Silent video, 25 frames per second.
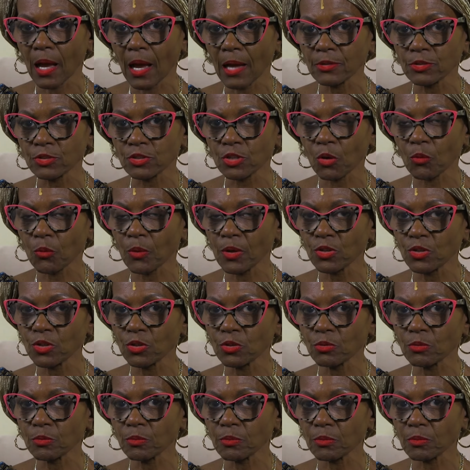So when
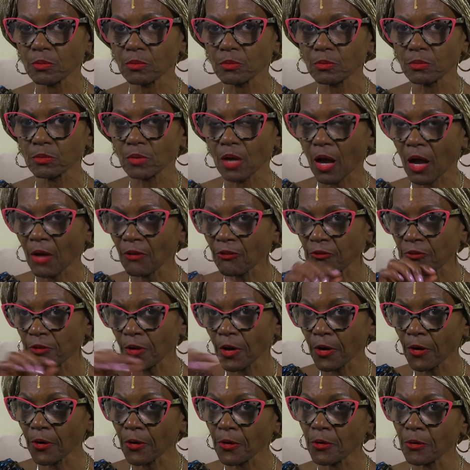you
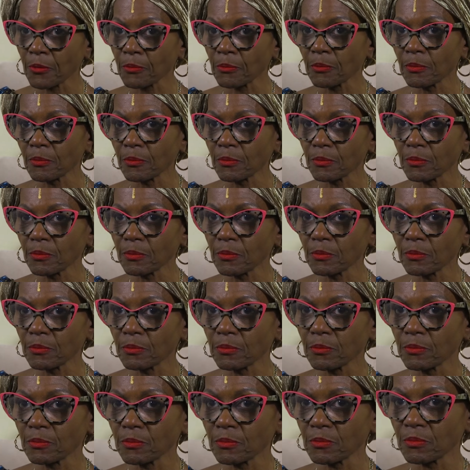affirm,
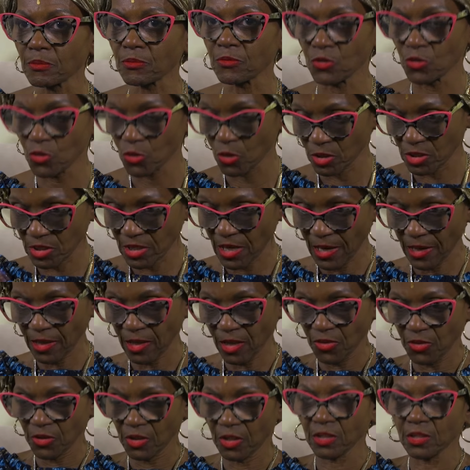you're
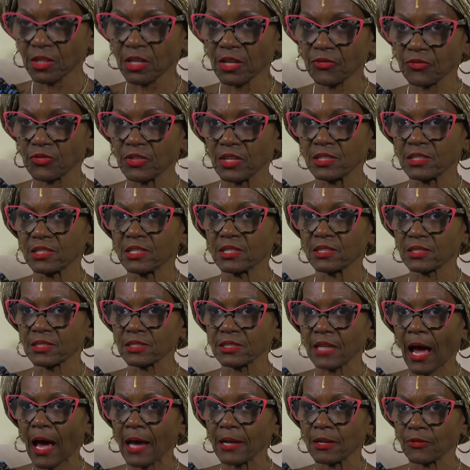taking the glyph that's
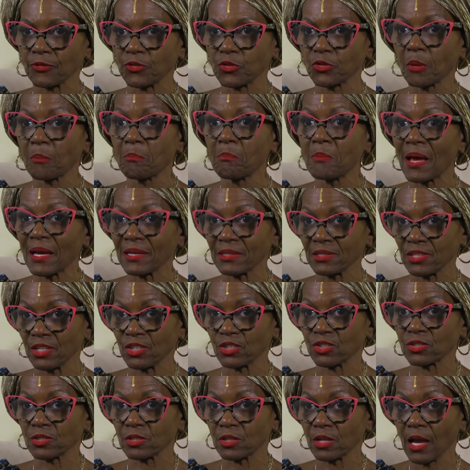inside of you, the
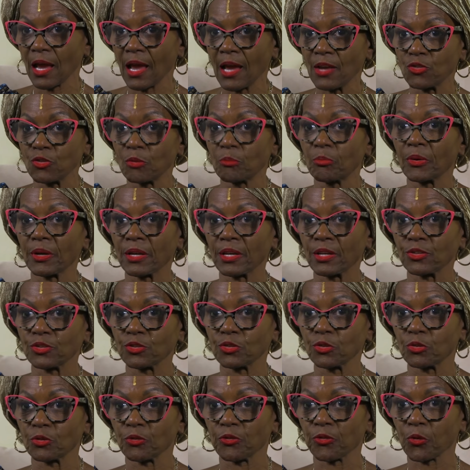message, and you bring it to
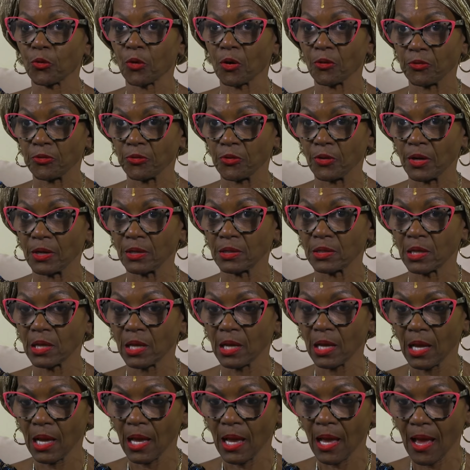the forefront.
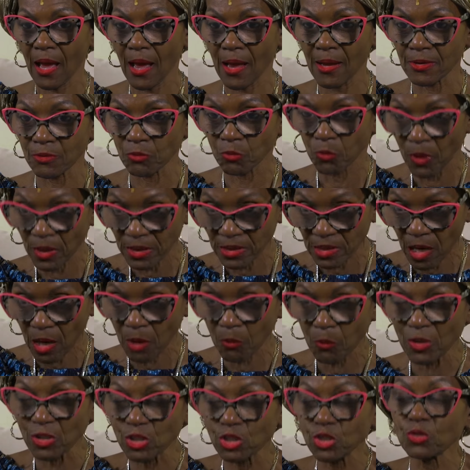And
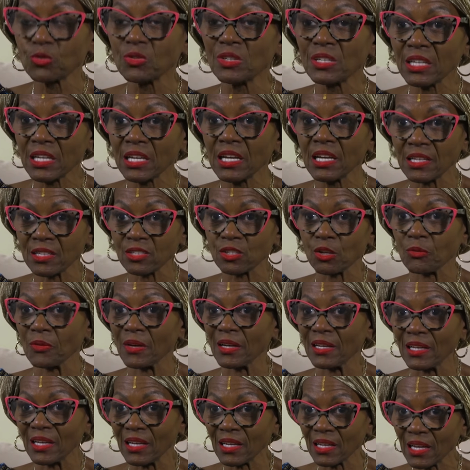what you need is
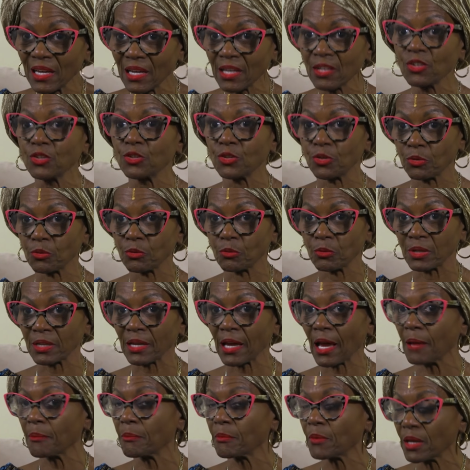already in you. We
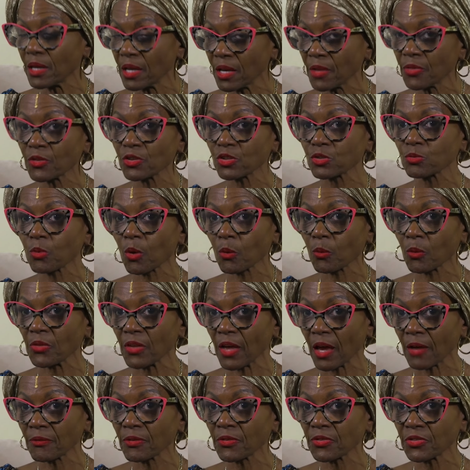came in this world with
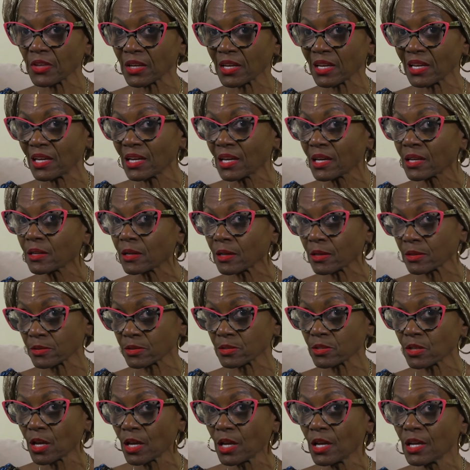everything in
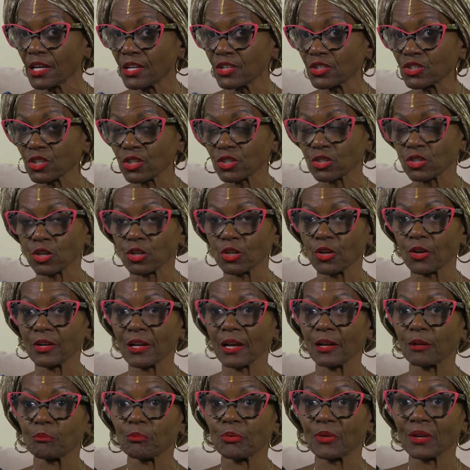us. It's just to learn how
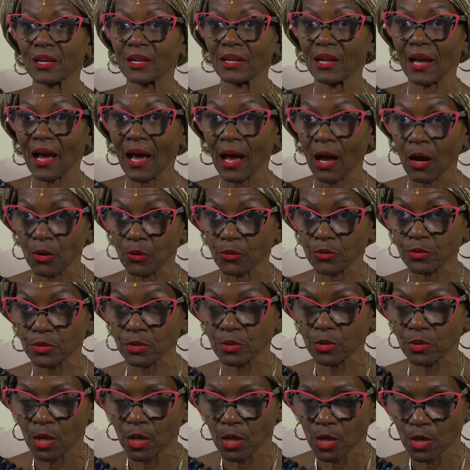to bring it out.
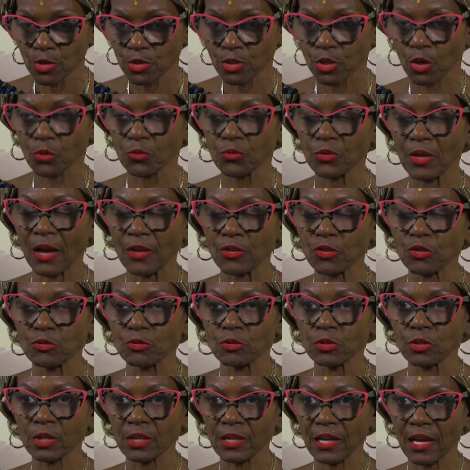So now you
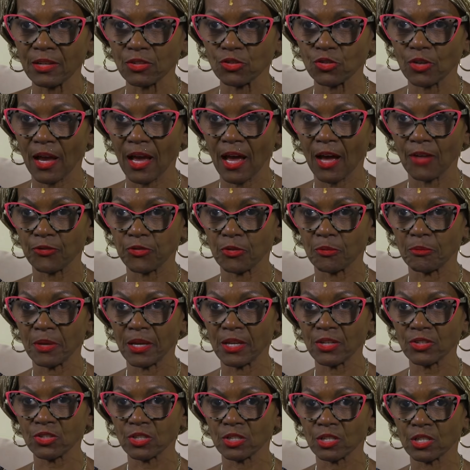look at your
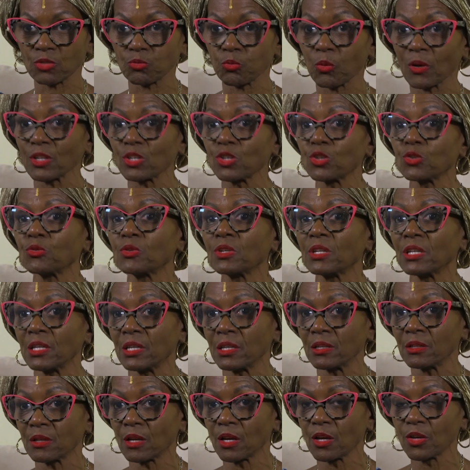affirmation is what do you
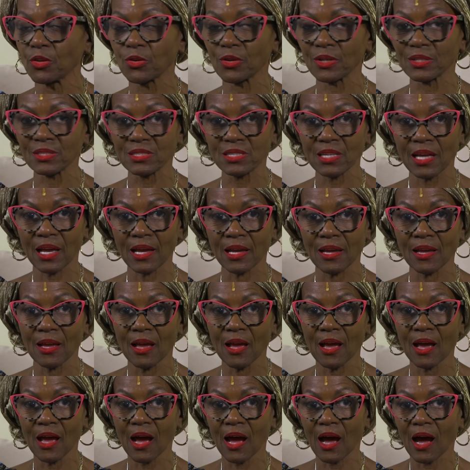need? You can say,
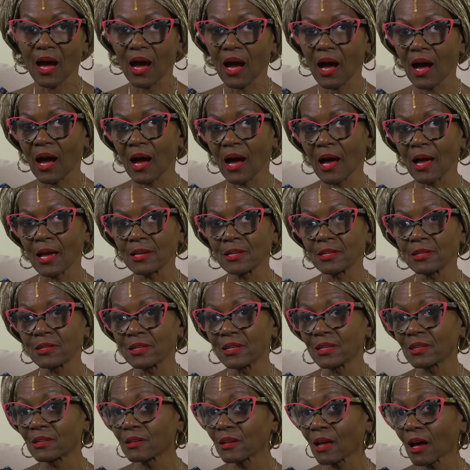I
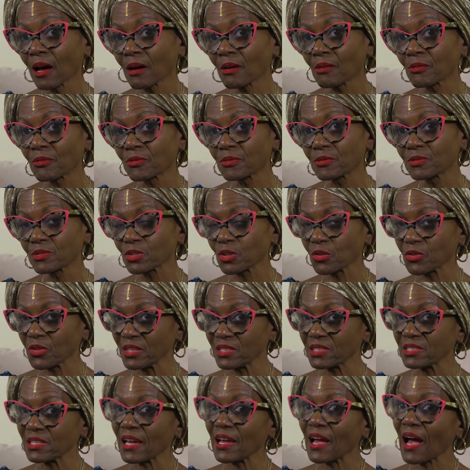need love. So then
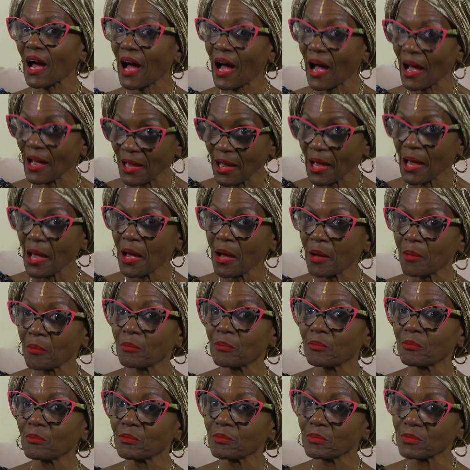say, I am
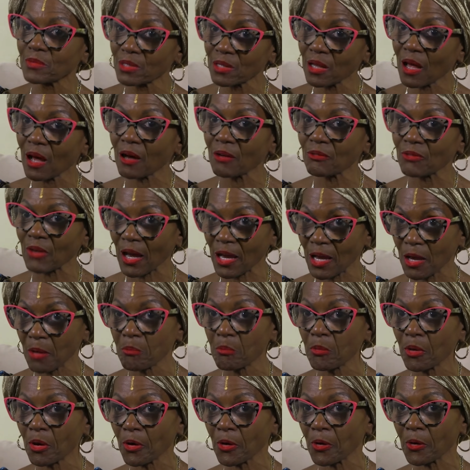love. I am
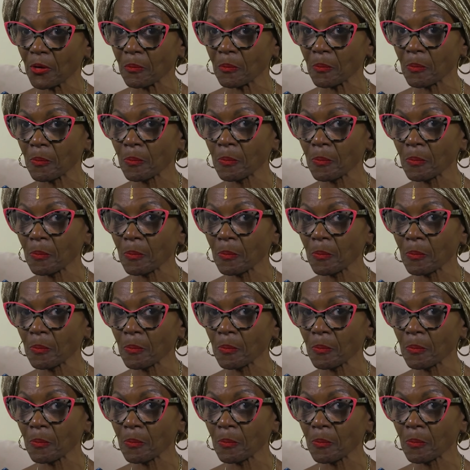myrrh.